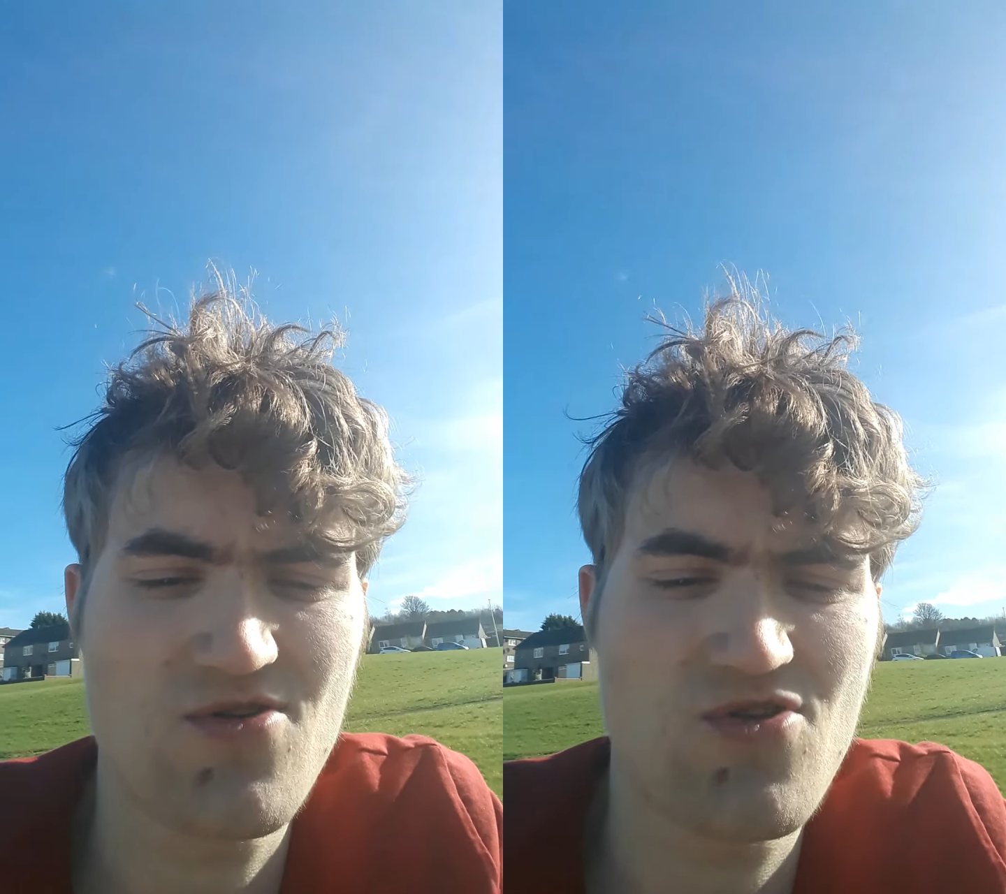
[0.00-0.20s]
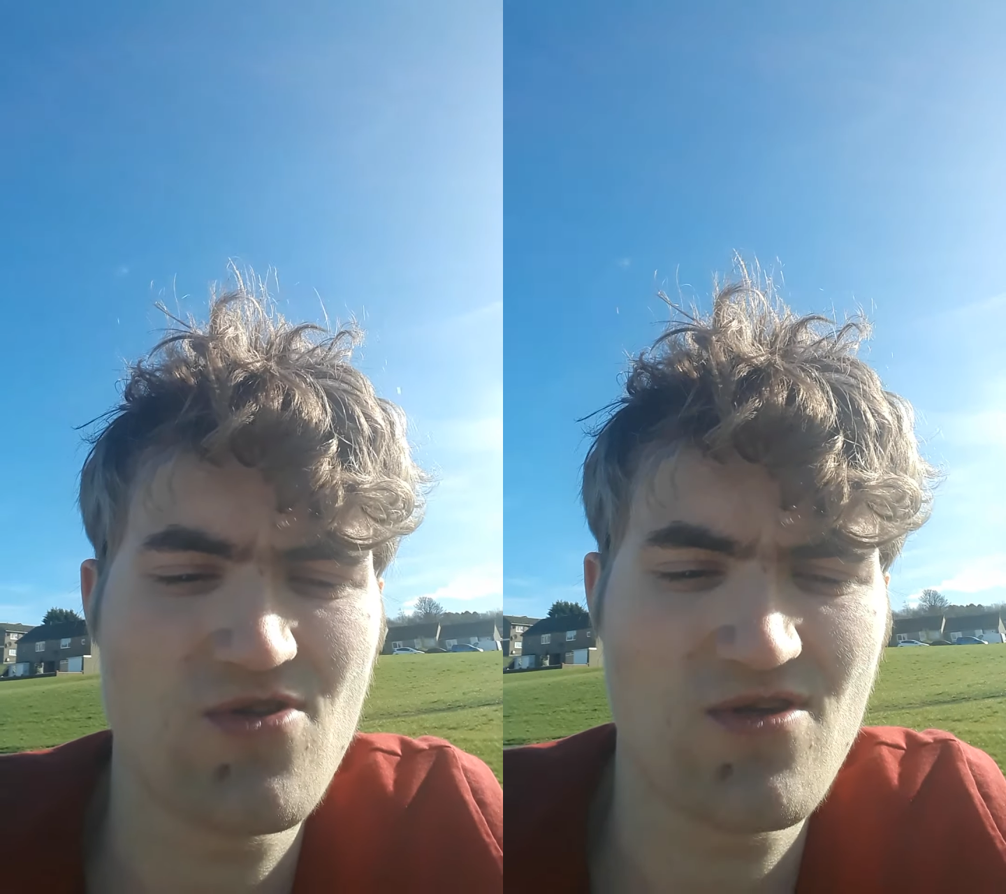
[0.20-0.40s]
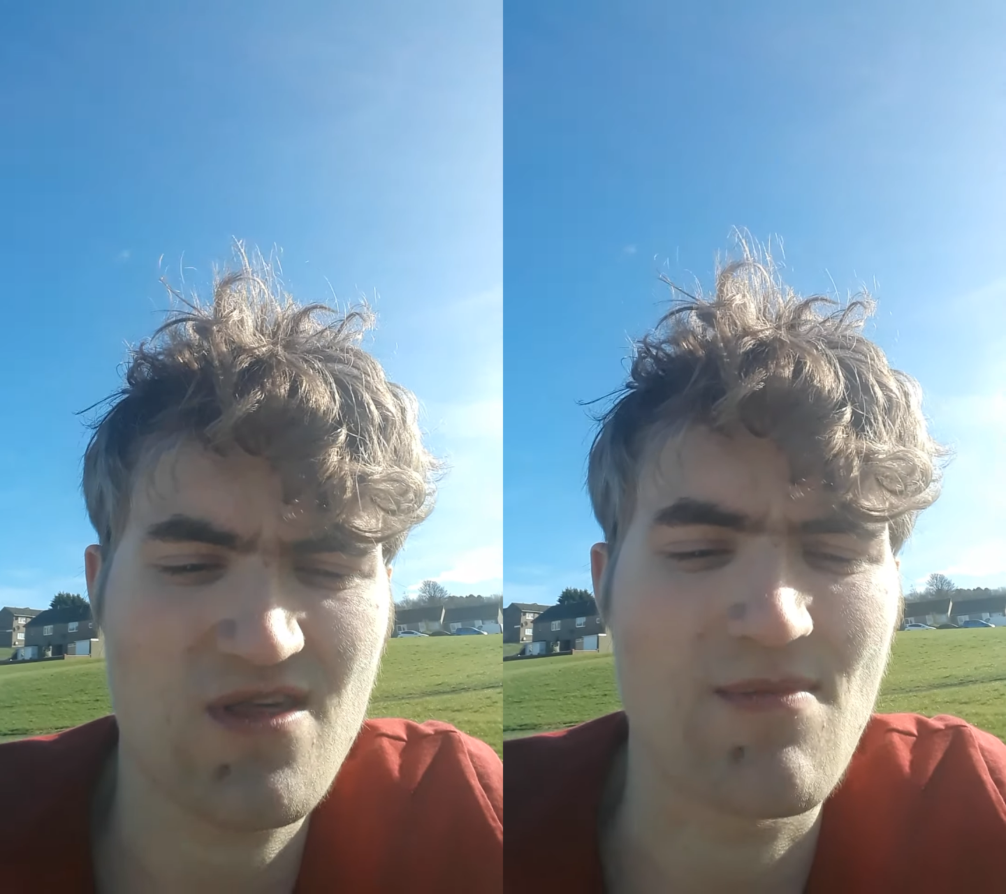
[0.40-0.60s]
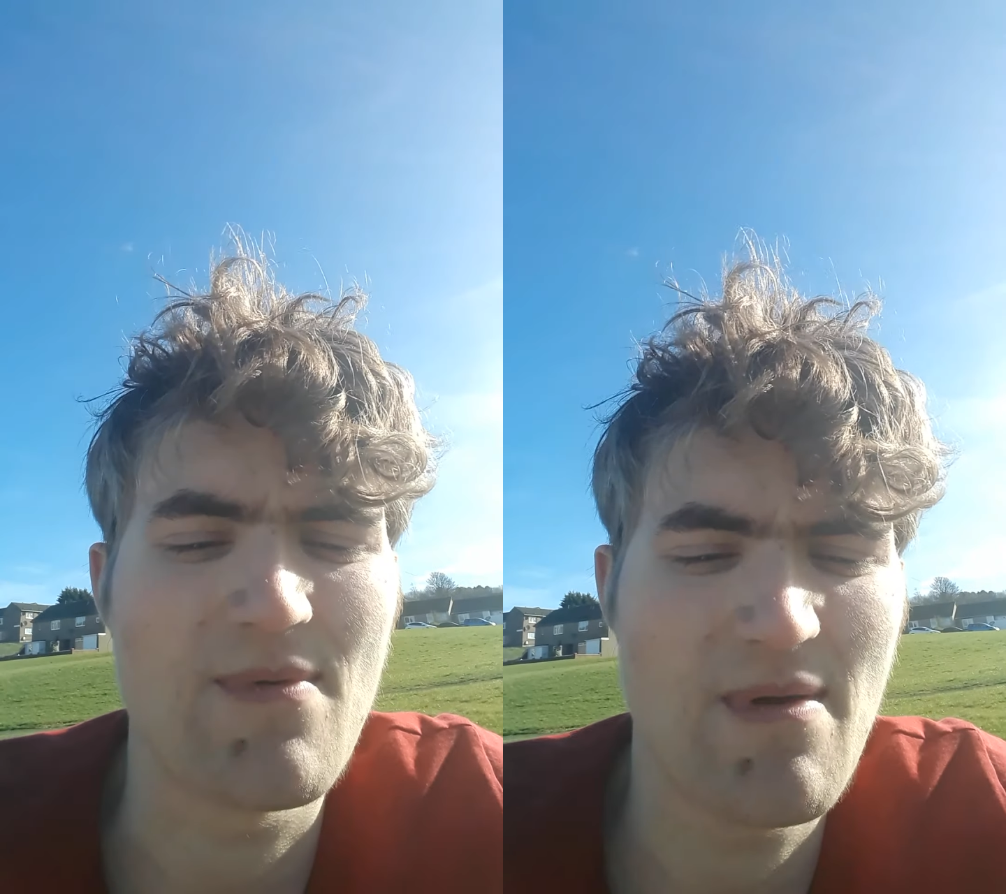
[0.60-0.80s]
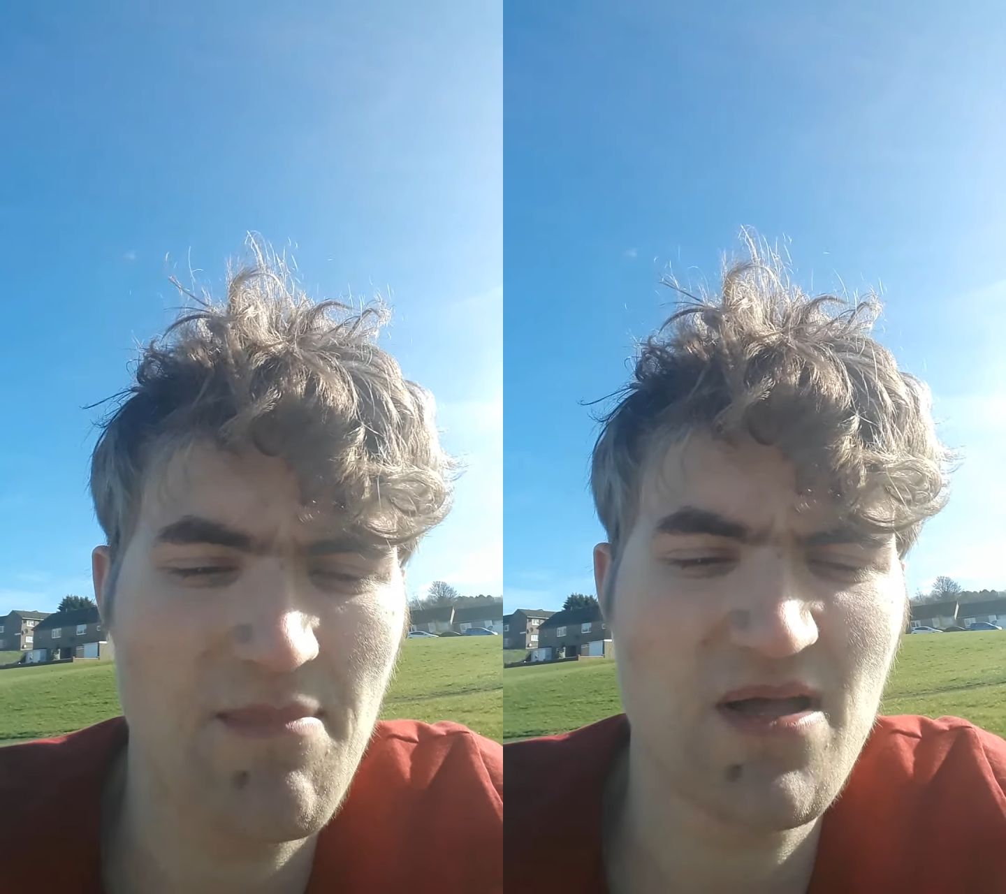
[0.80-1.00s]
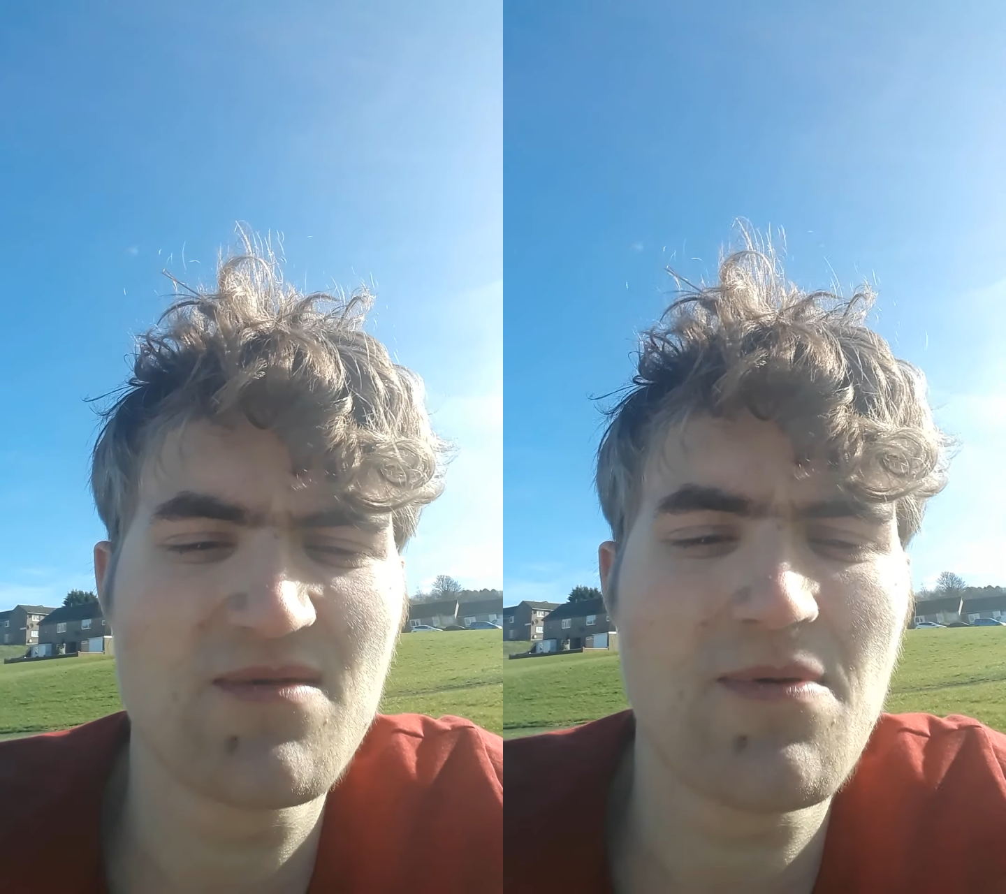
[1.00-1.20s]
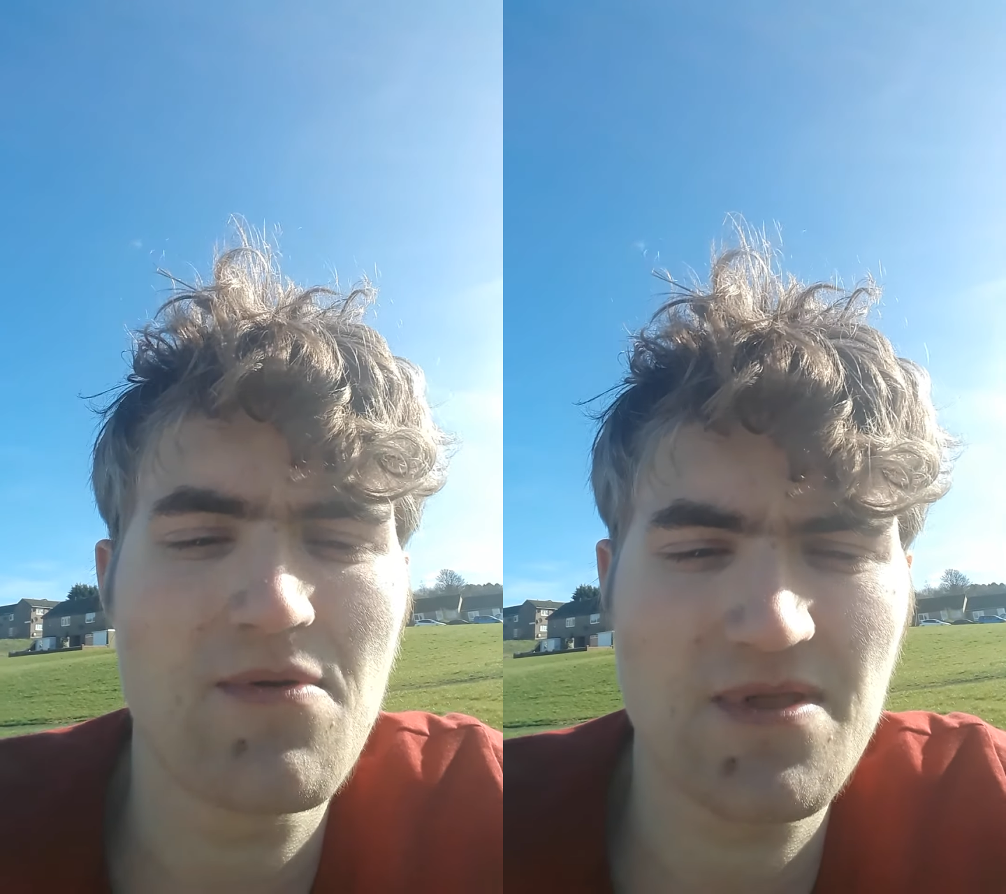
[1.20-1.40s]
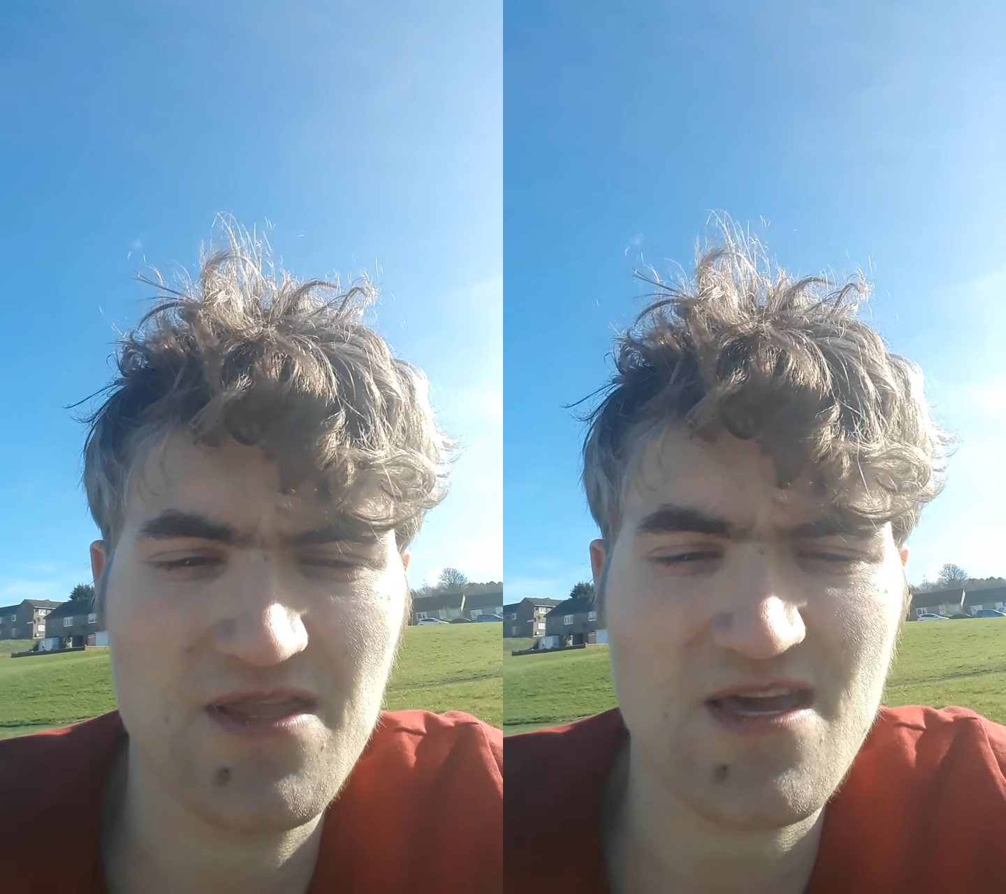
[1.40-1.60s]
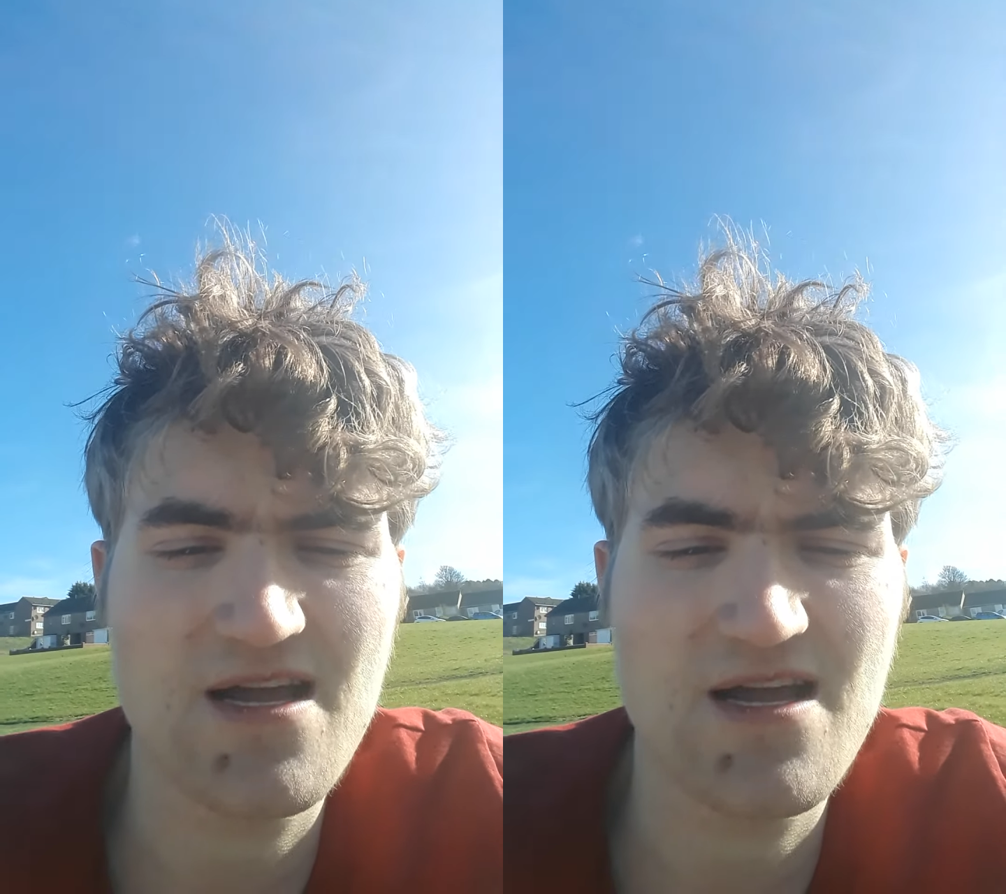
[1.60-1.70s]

Chinese, remember to be winners